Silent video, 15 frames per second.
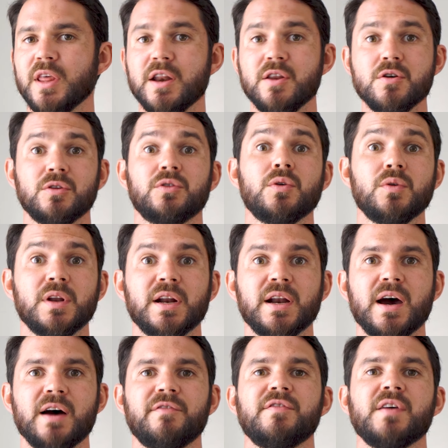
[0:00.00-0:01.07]
They're not doing
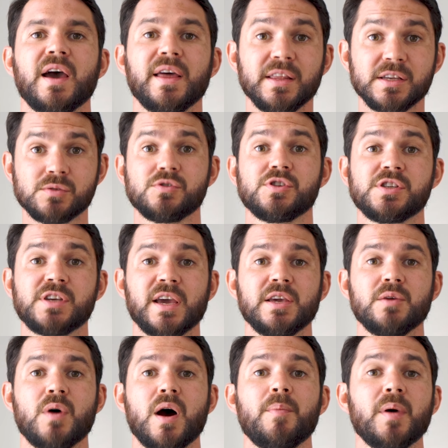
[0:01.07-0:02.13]
enough, and this will just get
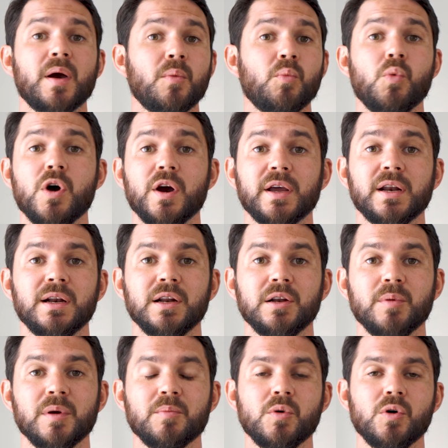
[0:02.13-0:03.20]
you up and working a
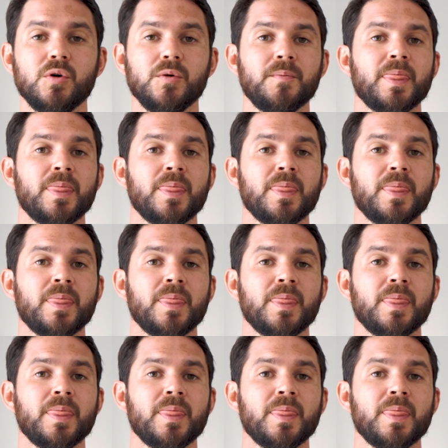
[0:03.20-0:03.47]
little bit more.